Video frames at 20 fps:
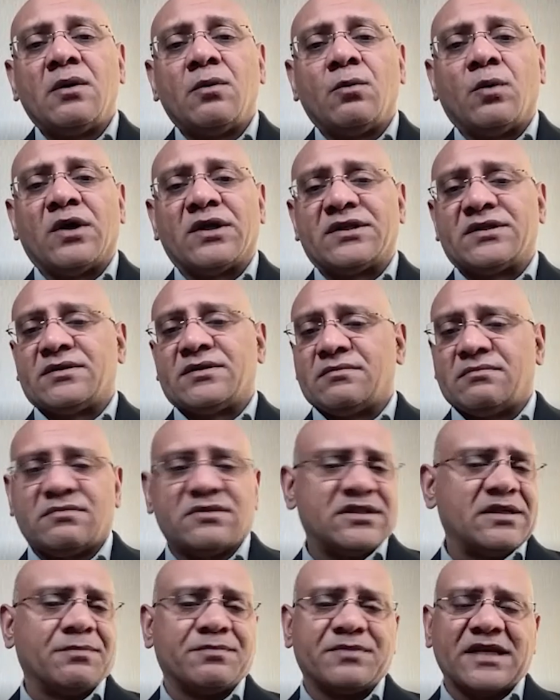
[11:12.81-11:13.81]
what
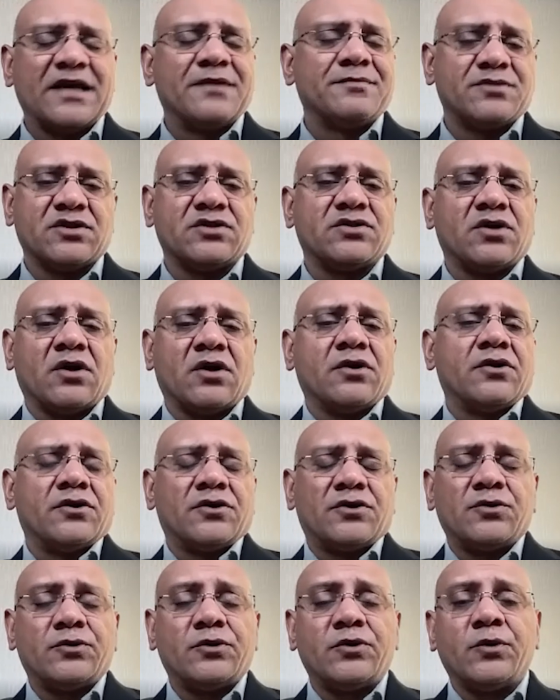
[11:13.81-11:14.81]
sometimes is harder
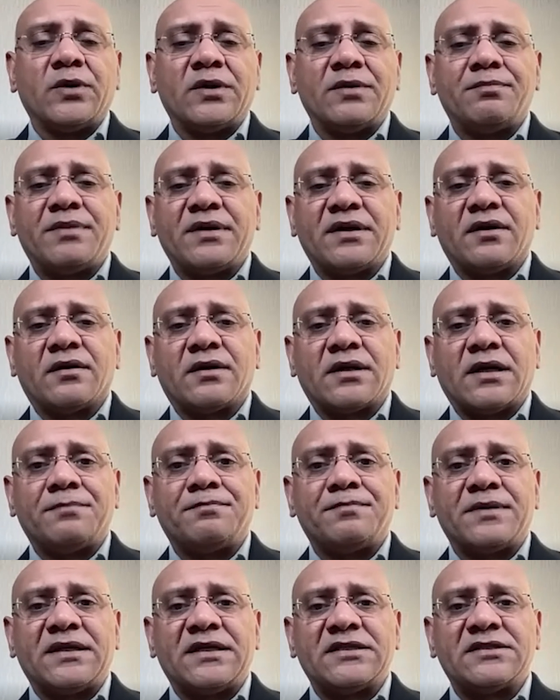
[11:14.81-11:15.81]
to do in bigger
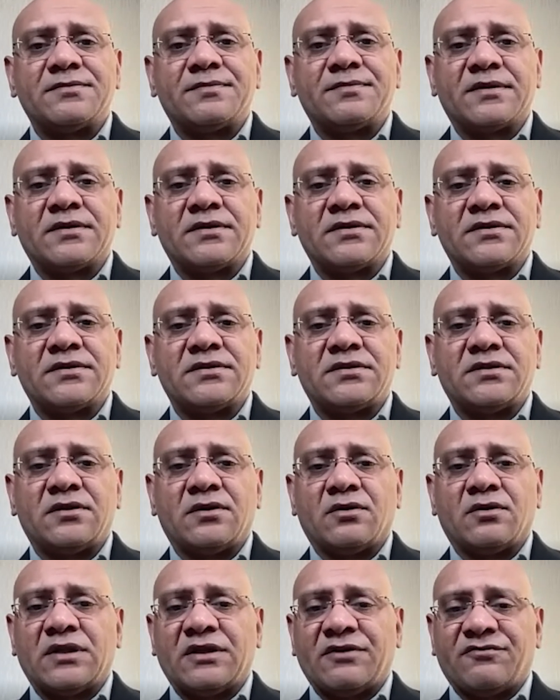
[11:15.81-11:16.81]
companies, because, you
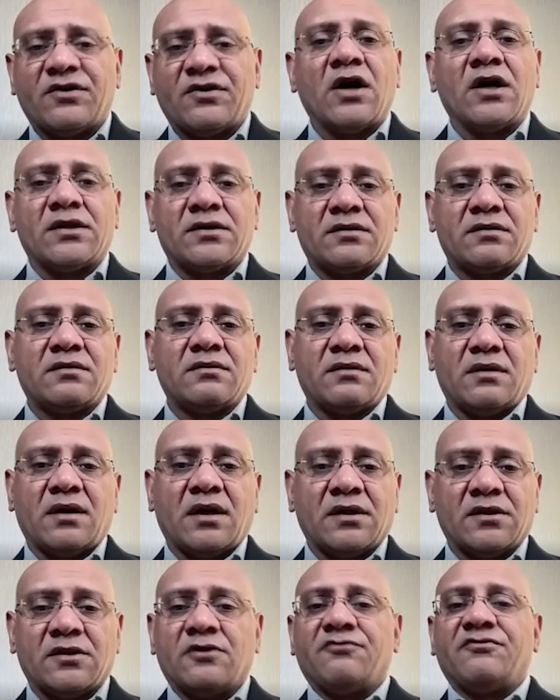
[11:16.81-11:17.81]
know, they've got
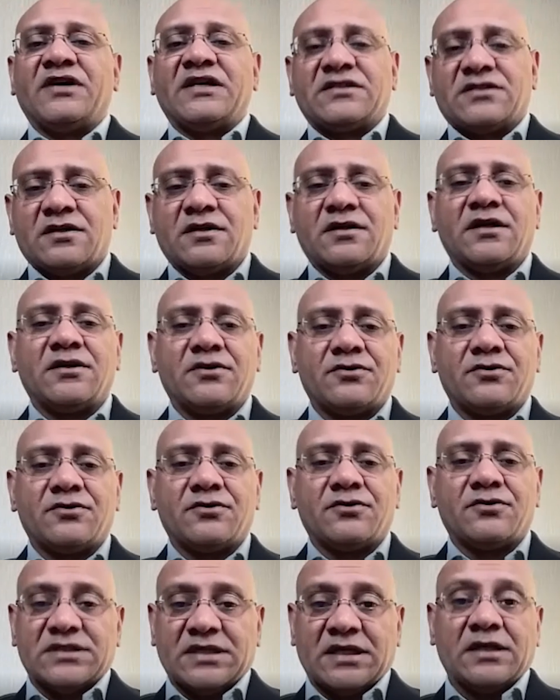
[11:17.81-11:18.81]
other vested
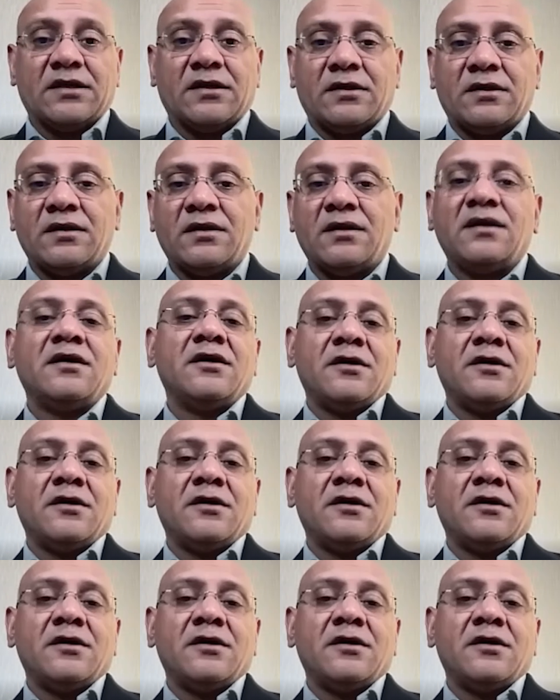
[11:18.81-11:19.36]
interests and